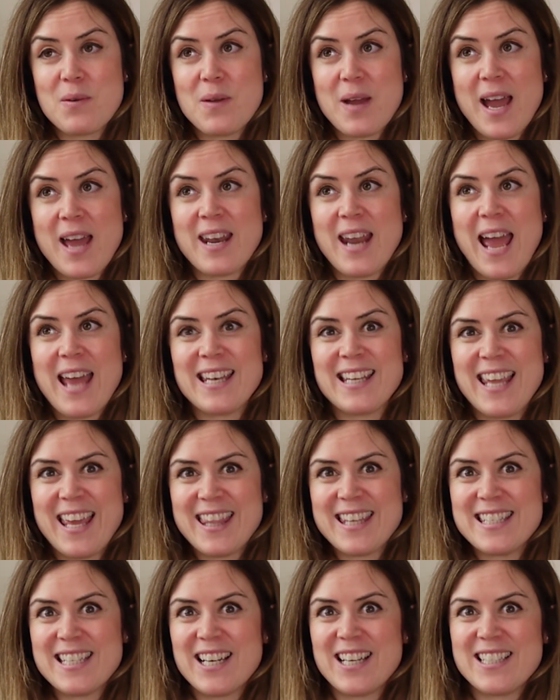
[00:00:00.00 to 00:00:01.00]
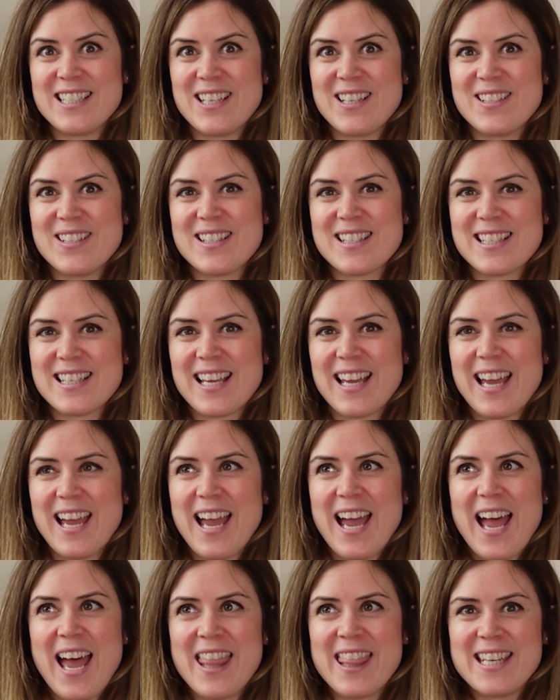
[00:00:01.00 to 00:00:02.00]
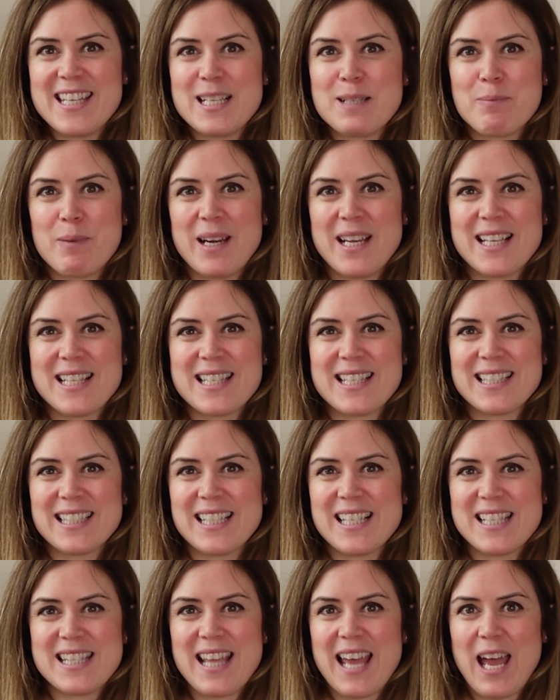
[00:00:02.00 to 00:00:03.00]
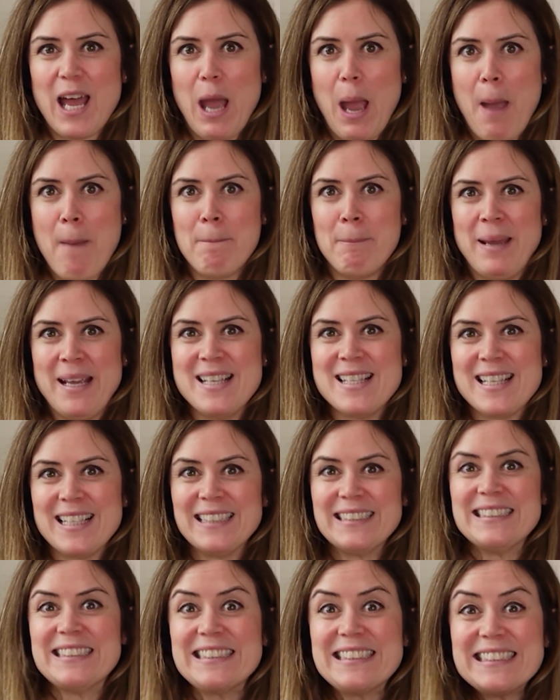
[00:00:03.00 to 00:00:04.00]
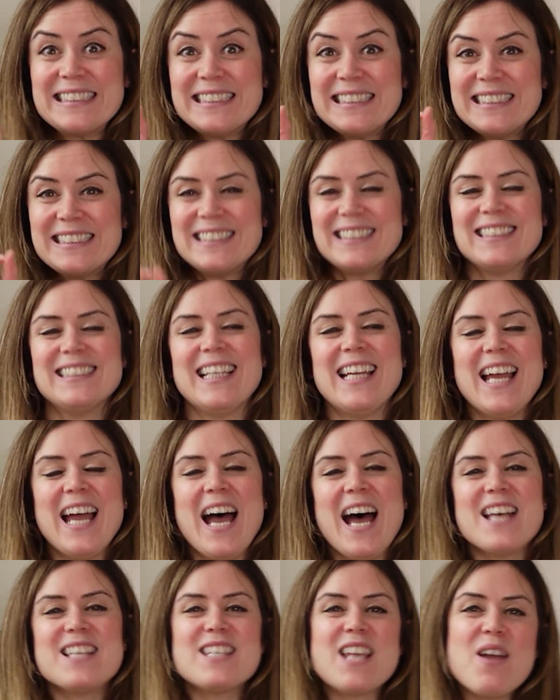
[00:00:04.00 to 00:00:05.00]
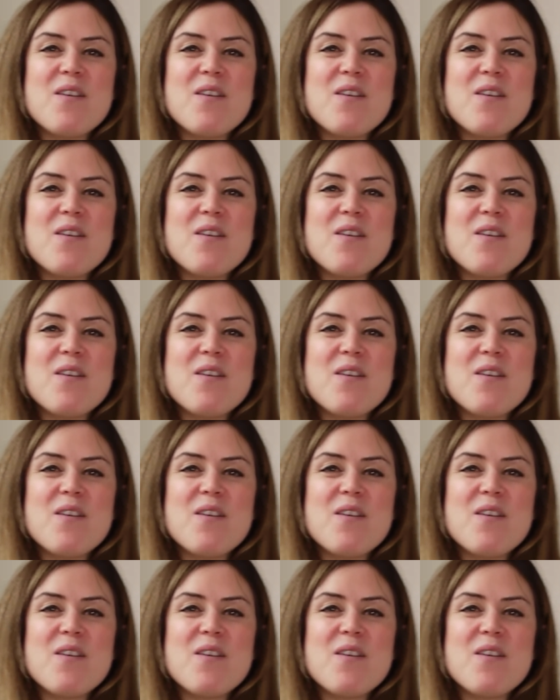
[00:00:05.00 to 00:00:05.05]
and get the Di2s and the disc brakes, because they're amazing. So